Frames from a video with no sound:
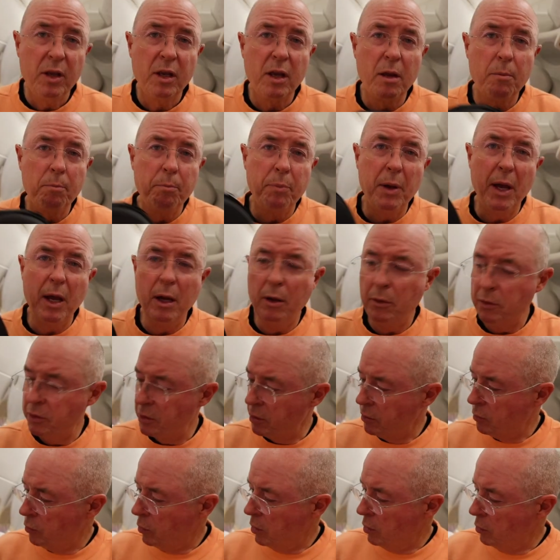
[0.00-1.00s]
You get Bowers
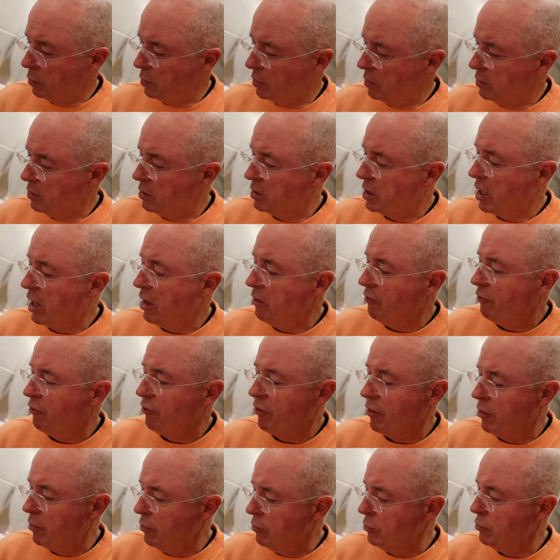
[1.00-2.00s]
& Wilkins
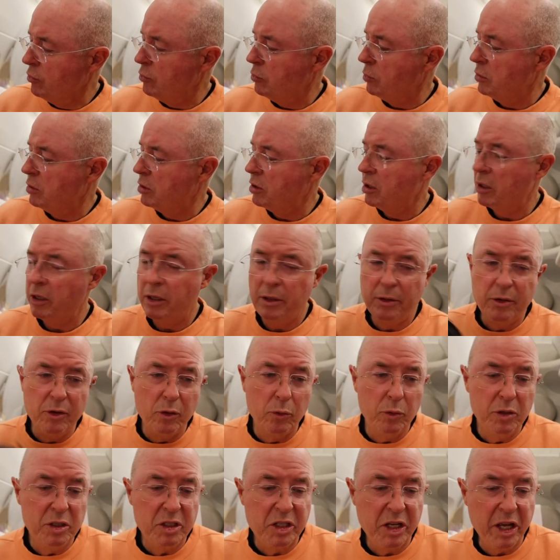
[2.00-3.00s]
headphones, which are
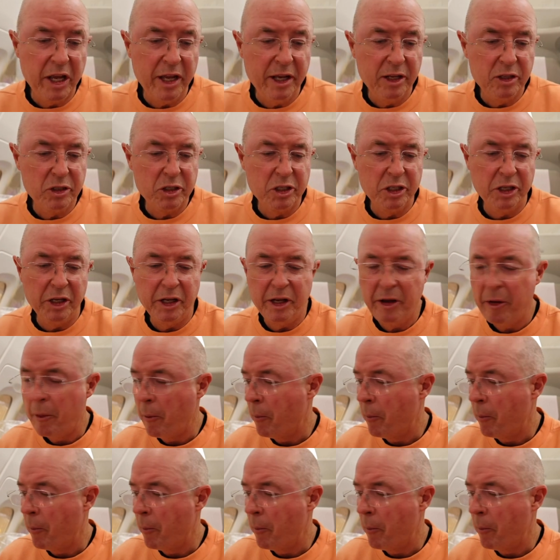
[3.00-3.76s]
noise cancelling,